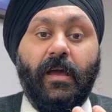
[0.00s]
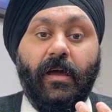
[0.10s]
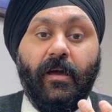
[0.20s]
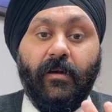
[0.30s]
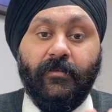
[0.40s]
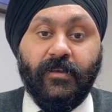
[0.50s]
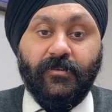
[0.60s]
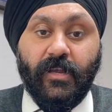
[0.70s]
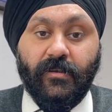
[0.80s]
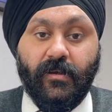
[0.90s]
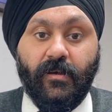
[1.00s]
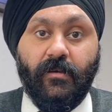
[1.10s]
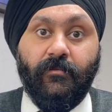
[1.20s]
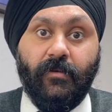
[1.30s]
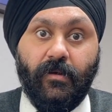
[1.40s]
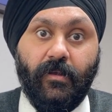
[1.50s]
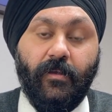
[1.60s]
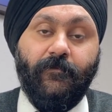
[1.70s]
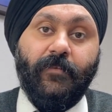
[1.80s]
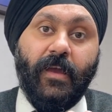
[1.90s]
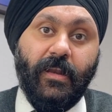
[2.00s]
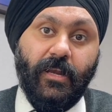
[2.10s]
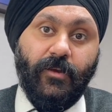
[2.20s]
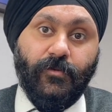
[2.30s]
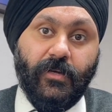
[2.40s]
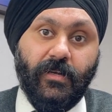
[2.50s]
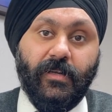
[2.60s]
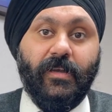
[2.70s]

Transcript: If any individual